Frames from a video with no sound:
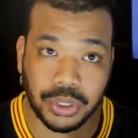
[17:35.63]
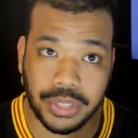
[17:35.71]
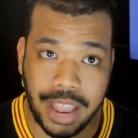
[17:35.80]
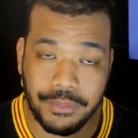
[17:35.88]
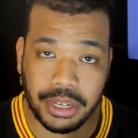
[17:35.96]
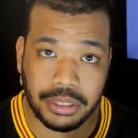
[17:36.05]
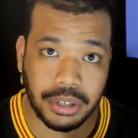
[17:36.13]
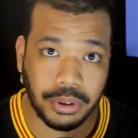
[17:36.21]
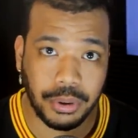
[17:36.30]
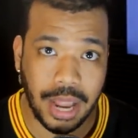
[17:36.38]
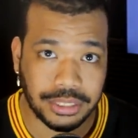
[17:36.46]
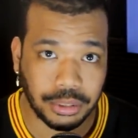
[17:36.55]
So David
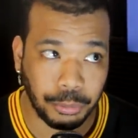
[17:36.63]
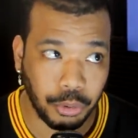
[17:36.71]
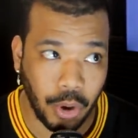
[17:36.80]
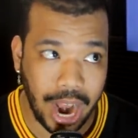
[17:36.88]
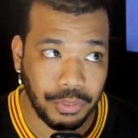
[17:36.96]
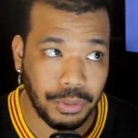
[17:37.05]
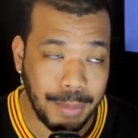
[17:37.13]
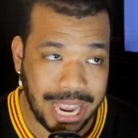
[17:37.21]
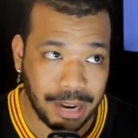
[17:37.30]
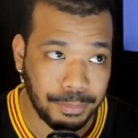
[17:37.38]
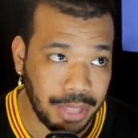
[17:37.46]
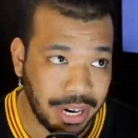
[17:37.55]
Njoku has some ground to
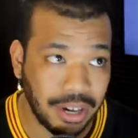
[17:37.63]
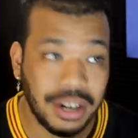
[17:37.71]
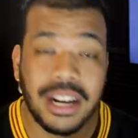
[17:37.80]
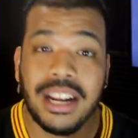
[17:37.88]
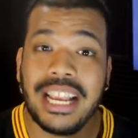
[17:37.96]
make up there.